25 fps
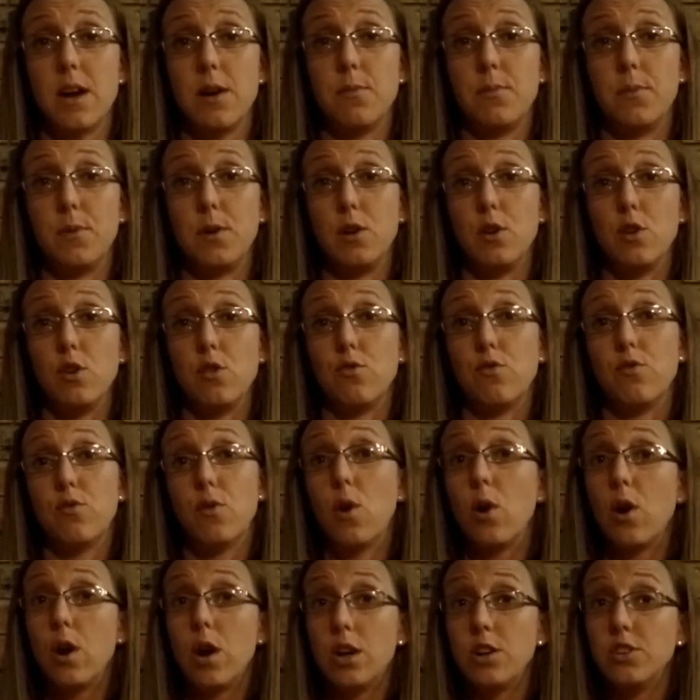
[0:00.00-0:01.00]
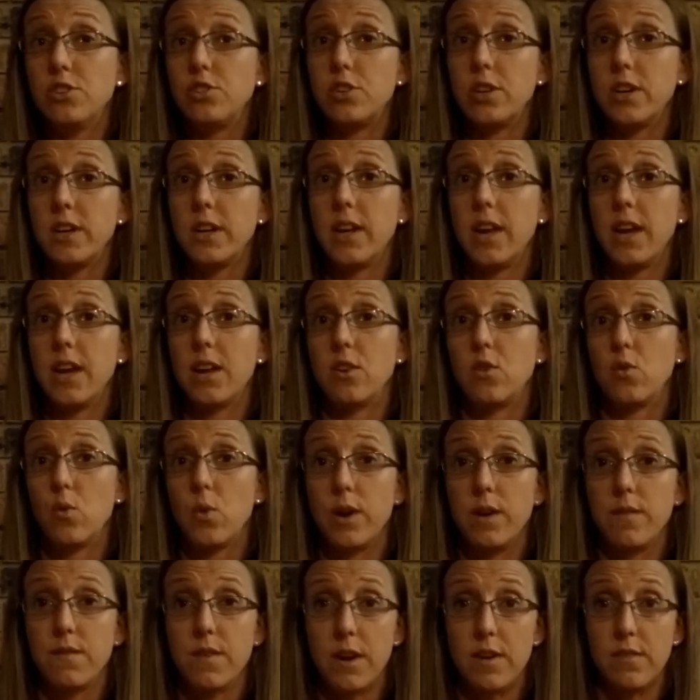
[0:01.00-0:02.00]
up to
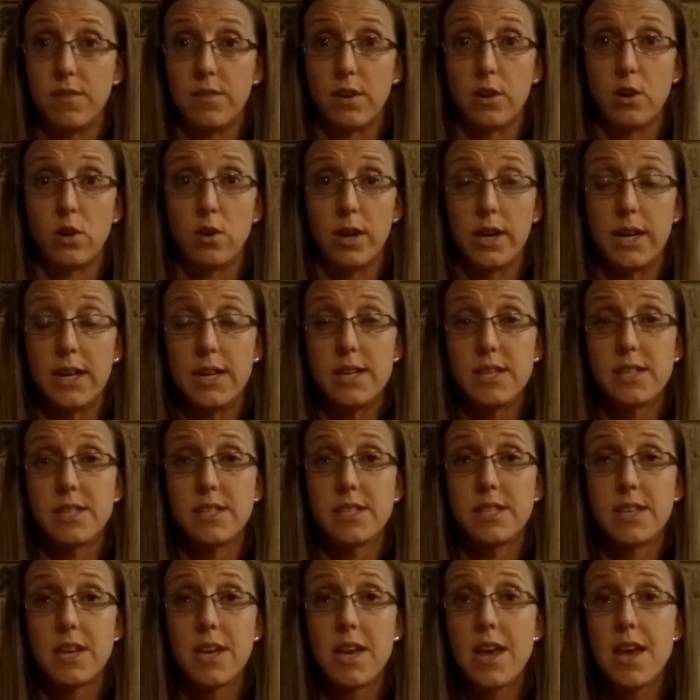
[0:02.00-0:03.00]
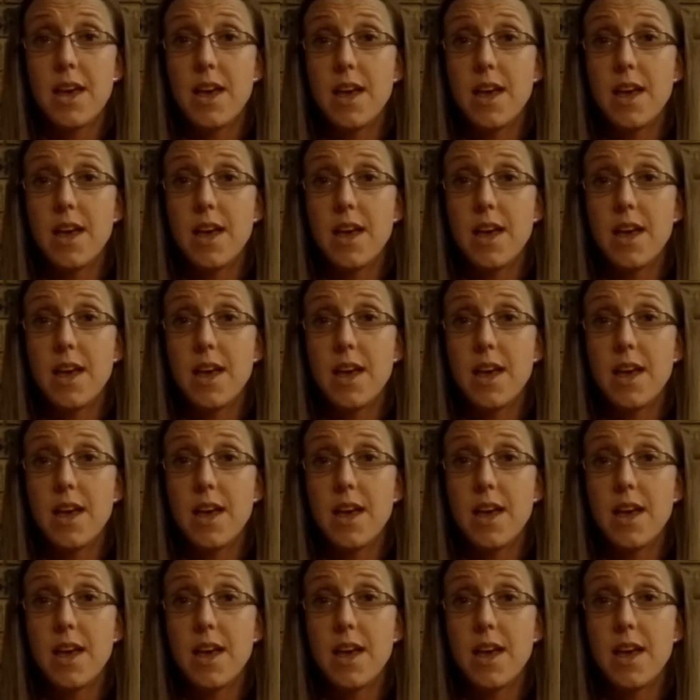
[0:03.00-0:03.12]
425 degrees